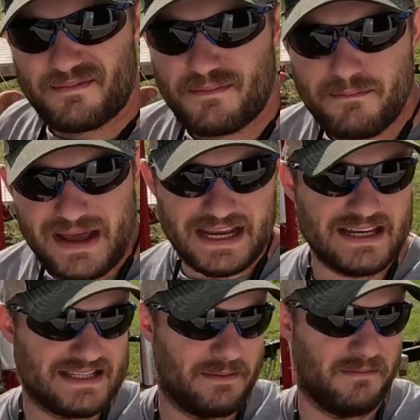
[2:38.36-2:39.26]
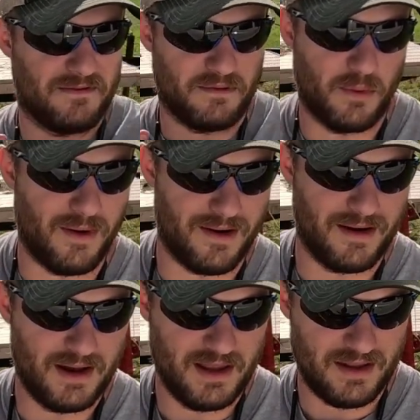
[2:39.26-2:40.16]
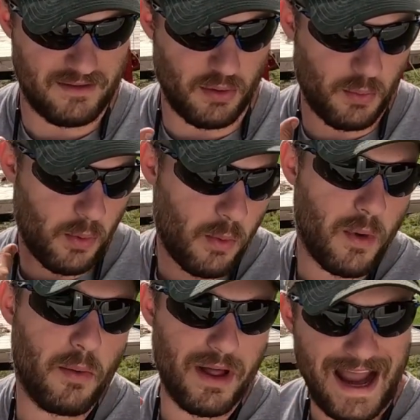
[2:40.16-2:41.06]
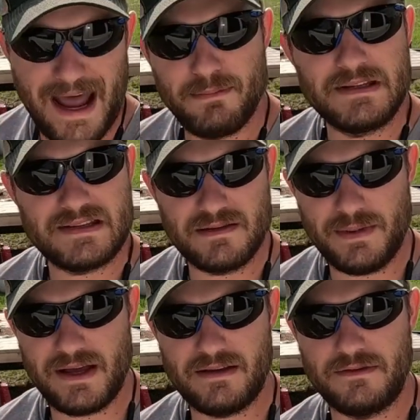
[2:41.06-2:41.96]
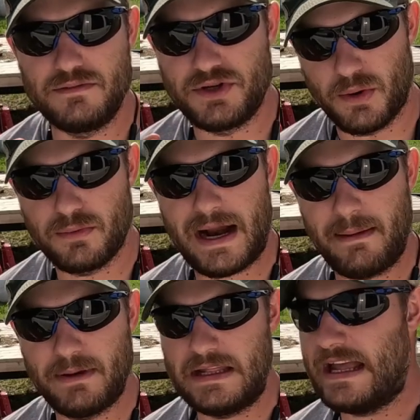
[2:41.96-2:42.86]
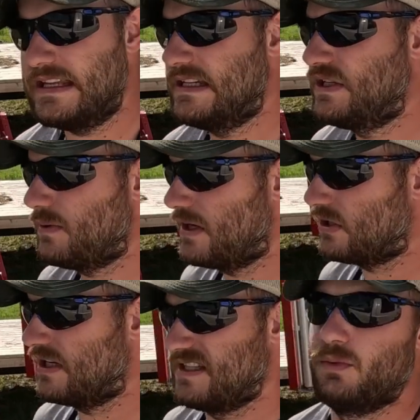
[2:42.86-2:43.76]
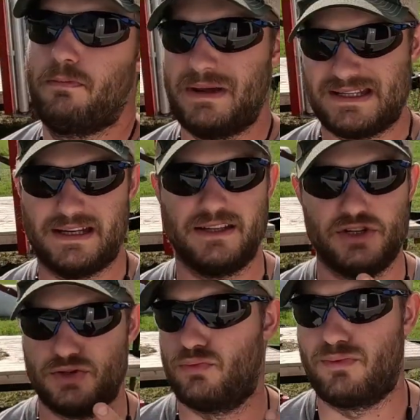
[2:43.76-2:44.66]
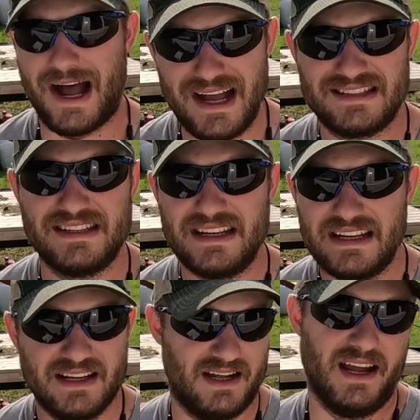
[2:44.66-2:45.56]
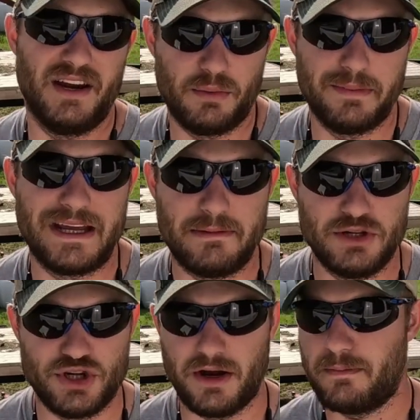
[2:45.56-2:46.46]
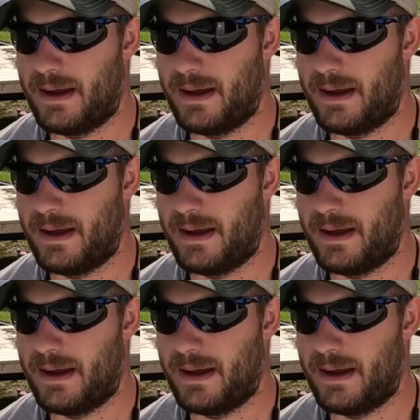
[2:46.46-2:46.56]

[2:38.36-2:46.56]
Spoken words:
mechanism for, or what will happen to the bale if you don't wrap it in that situation, is it will basically just rot and it will become a junk